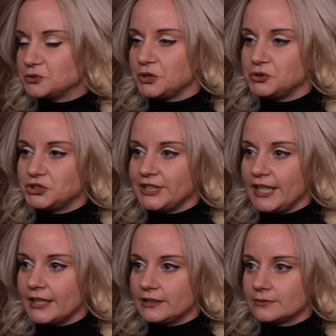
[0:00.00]
when you
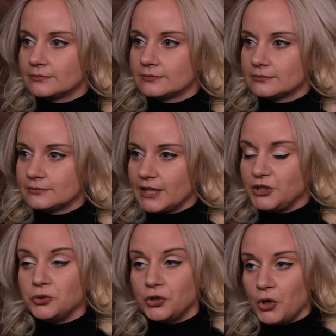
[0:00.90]
see it. And
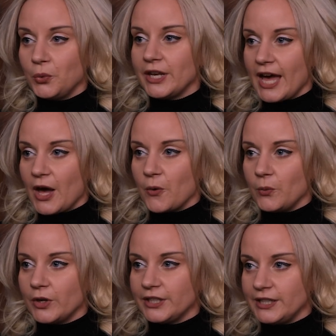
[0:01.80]
you know now
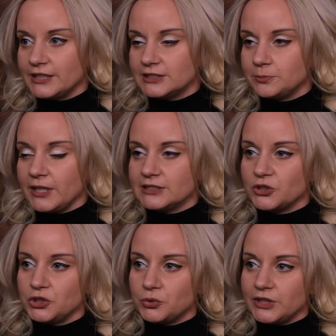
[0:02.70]
what it is based
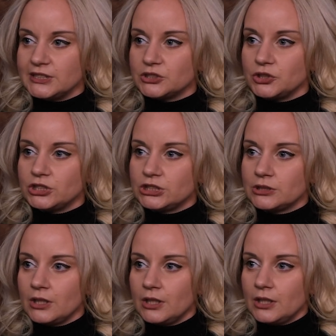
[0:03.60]
on your research.
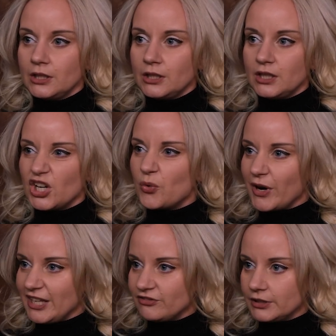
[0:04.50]
A
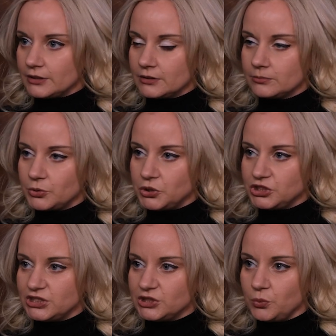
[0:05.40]
raven
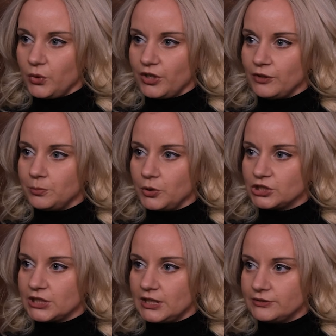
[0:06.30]
perches on one of the
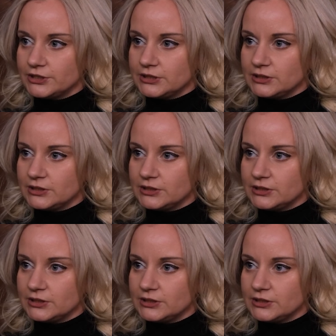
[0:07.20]
bookshelves,